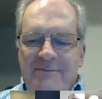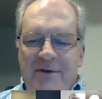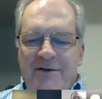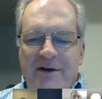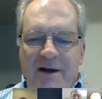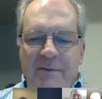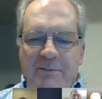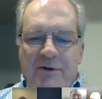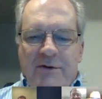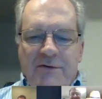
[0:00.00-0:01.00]
But they're going to be
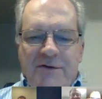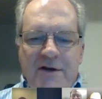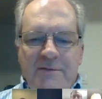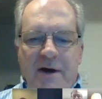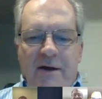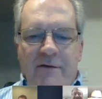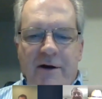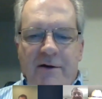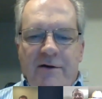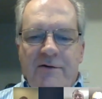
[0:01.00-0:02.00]
putting those things about every
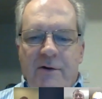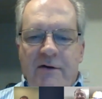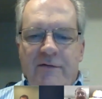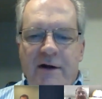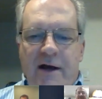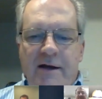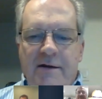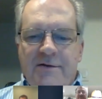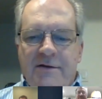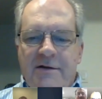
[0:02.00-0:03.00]
120 feet, I
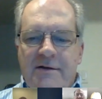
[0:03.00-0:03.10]
guess. And